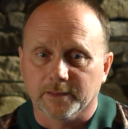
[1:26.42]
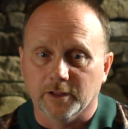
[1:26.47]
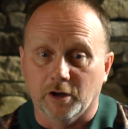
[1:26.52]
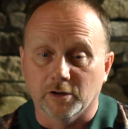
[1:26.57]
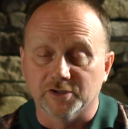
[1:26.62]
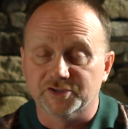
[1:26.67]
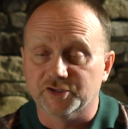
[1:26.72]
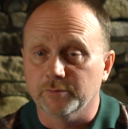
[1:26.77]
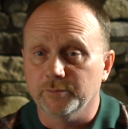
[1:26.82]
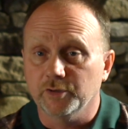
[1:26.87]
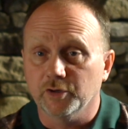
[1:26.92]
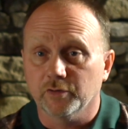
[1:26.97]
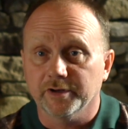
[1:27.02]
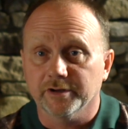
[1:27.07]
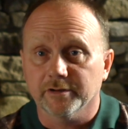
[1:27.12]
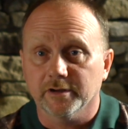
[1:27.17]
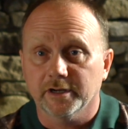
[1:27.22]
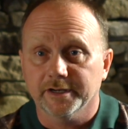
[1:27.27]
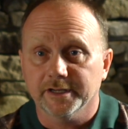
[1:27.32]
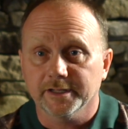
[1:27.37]
Also mule
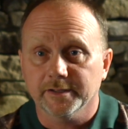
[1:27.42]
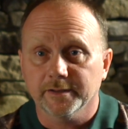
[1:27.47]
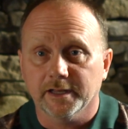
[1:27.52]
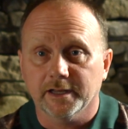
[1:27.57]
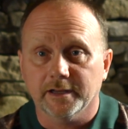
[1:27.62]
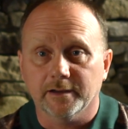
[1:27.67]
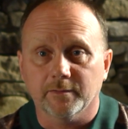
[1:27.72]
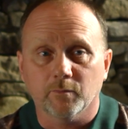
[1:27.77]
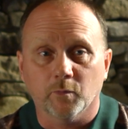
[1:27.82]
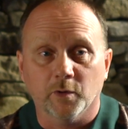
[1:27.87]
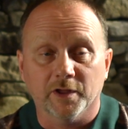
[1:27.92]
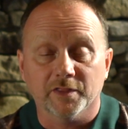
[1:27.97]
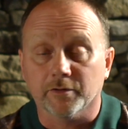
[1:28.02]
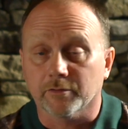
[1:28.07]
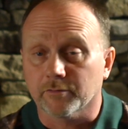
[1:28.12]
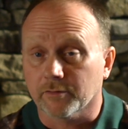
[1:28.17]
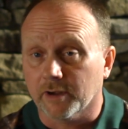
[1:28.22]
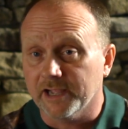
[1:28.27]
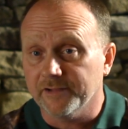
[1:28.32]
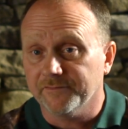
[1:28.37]
deer hunting,
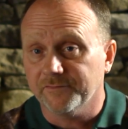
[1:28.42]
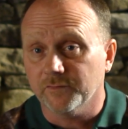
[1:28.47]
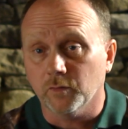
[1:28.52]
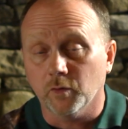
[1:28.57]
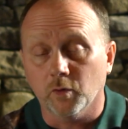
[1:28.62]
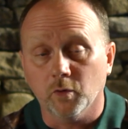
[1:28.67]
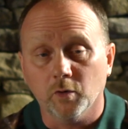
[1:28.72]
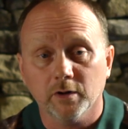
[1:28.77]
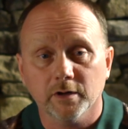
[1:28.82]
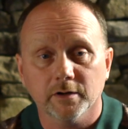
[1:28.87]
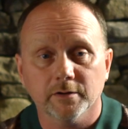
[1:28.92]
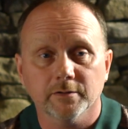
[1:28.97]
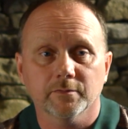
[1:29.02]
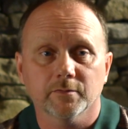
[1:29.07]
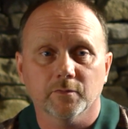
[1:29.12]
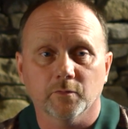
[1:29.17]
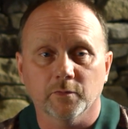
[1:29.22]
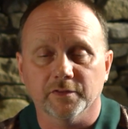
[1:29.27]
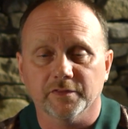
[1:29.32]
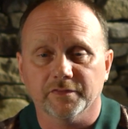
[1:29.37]
whether rifle or
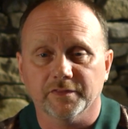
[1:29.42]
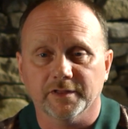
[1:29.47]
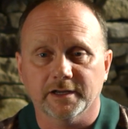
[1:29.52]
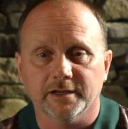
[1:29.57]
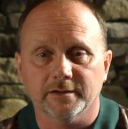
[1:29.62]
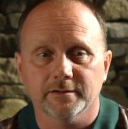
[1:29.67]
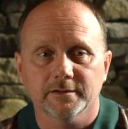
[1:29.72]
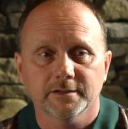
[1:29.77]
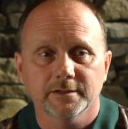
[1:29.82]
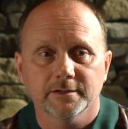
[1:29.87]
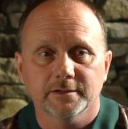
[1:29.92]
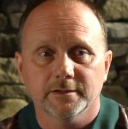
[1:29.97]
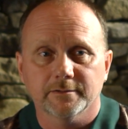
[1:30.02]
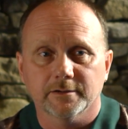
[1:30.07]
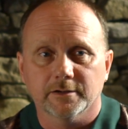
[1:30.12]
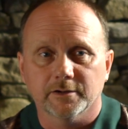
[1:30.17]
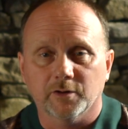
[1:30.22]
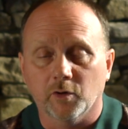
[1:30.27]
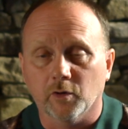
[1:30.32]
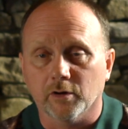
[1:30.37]
with
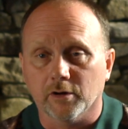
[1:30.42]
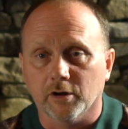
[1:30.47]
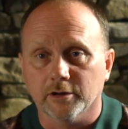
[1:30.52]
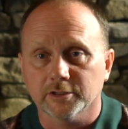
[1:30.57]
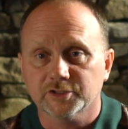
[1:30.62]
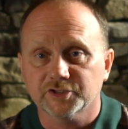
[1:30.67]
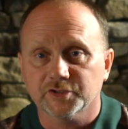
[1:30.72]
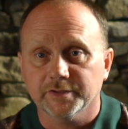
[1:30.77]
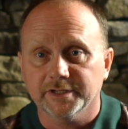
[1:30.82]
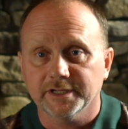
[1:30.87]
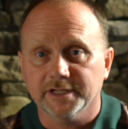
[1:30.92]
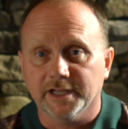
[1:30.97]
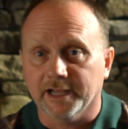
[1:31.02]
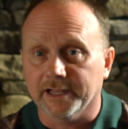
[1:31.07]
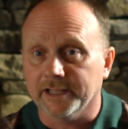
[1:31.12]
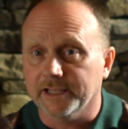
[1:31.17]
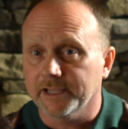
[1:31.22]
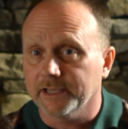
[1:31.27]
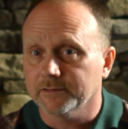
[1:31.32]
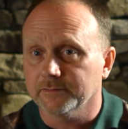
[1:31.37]
or archery,
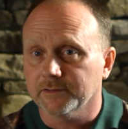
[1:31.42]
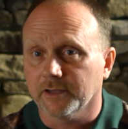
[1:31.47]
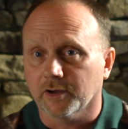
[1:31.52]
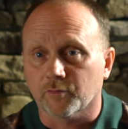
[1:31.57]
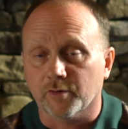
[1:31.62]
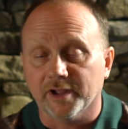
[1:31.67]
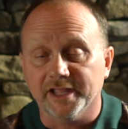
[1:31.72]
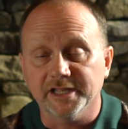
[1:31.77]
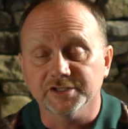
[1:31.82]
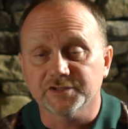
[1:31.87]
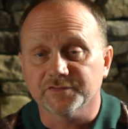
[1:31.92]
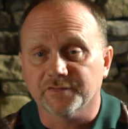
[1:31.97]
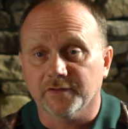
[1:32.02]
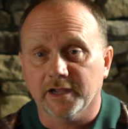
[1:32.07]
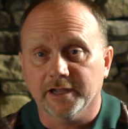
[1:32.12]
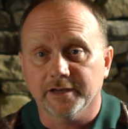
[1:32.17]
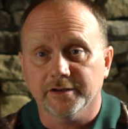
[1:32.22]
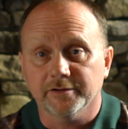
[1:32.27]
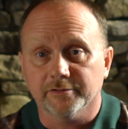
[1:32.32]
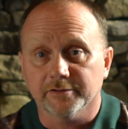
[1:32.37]
again, a
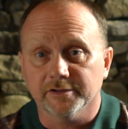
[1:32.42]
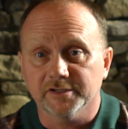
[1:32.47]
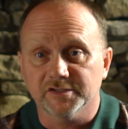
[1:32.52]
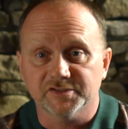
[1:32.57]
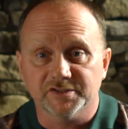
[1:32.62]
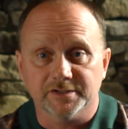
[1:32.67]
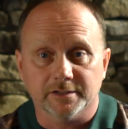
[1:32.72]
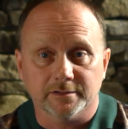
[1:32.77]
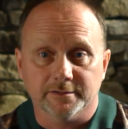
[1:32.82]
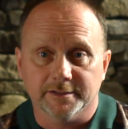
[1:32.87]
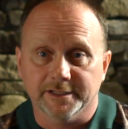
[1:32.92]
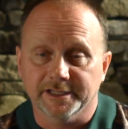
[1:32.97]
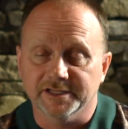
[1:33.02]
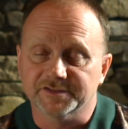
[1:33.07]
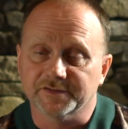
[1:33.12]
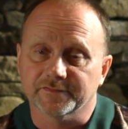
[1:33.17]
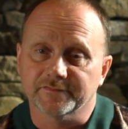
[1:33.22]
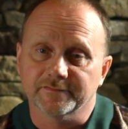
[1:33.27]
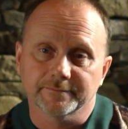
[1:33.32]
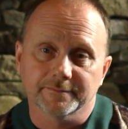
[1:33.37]
rangefinder
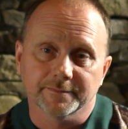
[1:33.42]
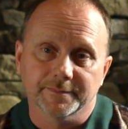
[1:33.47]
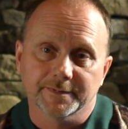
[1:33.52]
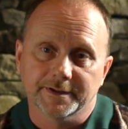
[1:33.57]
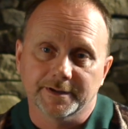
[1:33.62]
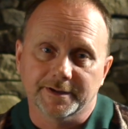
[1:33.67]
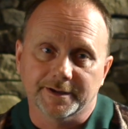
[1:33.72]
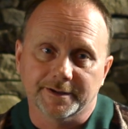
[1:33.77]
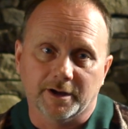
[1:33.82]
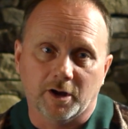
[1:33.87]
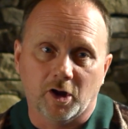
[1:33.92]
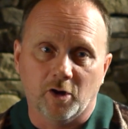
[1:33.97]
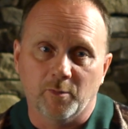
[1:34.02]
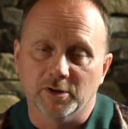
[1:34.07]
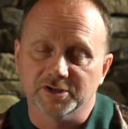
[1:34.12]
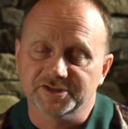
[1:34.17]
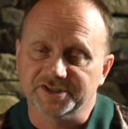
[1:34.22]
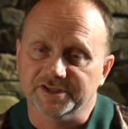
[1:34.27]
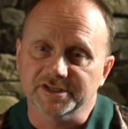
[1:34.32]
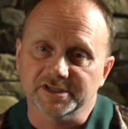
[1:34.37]
is
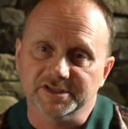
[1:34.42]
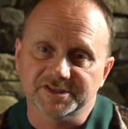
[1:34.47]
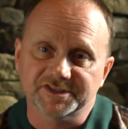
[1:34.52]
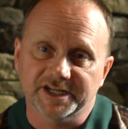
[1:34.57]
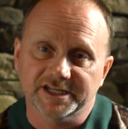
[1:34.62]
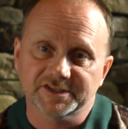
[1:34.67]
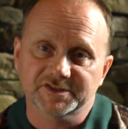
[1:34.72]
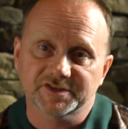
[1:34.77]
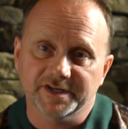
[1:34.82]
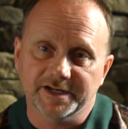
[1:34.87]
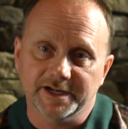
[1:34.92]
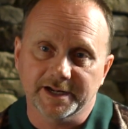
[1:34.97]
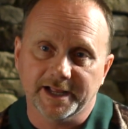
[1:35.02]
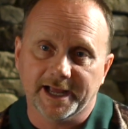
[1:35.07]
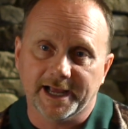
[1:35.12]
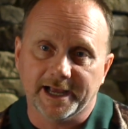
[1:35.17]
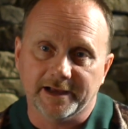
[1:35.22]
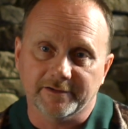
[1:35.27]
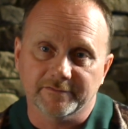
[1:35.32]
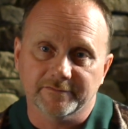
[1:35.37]
almost a necessity to
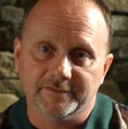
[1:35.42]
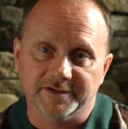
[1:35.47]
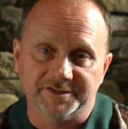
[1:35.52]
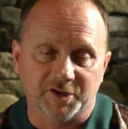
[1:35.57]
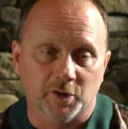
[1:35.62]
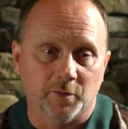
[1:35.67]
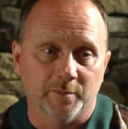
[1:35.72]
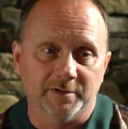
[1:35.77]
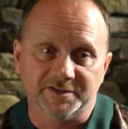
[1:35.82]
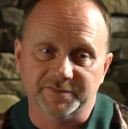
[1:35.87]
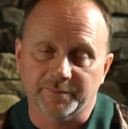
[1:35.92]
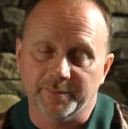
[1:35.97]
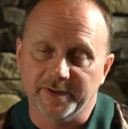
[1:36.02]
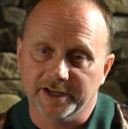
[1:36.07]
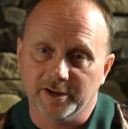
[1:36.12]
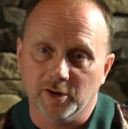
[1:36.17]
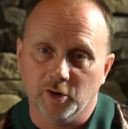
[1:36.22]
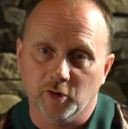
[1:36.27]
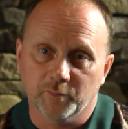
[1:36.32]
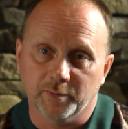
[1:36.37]
have. It's
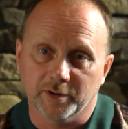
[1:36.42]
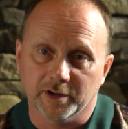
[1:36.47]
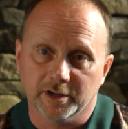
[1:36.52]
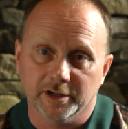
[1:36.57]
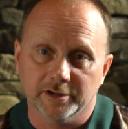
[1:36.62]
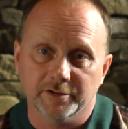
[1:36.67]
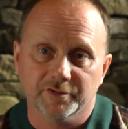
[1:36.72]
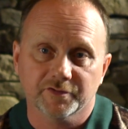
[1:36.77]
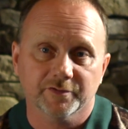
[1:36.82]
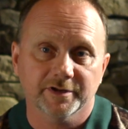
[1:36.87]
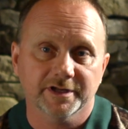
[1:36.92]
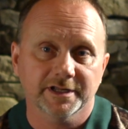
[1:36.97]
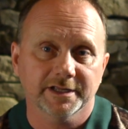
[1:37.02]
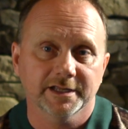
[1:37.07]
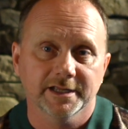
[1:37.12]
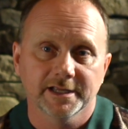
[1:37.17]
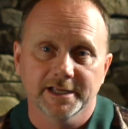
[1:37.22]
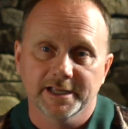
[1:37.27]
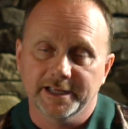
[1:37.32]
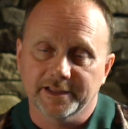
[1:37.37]
big open
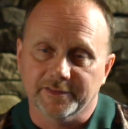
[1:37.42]
country.